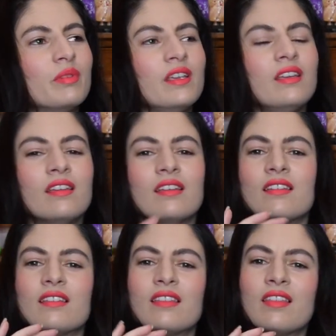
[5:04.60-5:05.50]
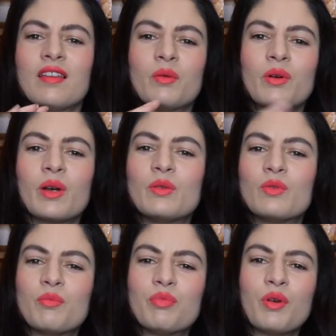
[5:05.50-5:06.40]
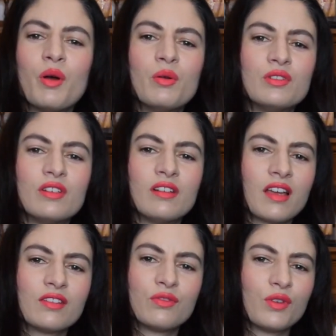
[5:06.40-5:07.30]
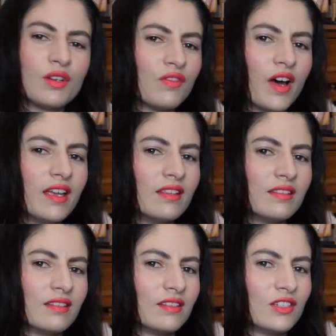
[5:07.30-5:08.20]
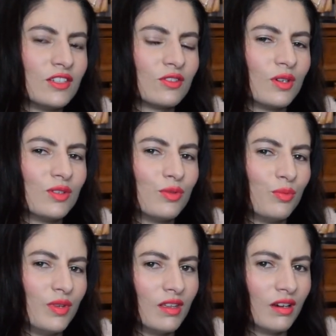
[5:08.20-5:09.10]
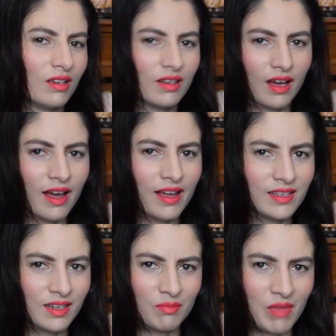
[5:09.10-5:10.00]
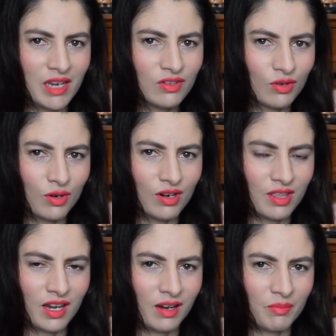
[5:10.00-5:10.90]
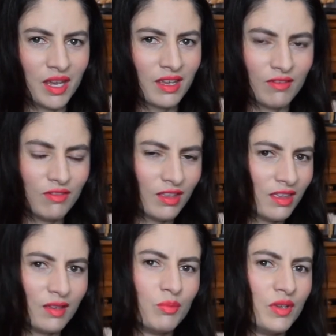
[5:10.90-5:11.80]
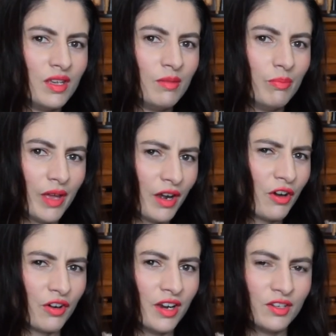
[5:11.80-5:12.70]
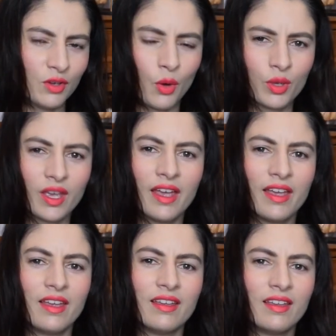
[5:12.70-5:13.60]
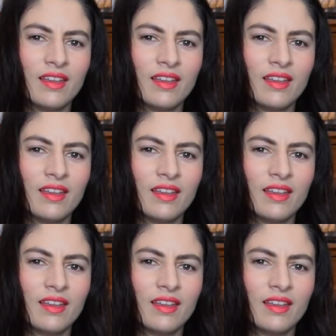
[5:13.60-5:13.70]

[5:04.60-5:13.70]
being that they were going to approach and ask for advice, and she's going to be their guide and mentor that'll make everything be better and okay.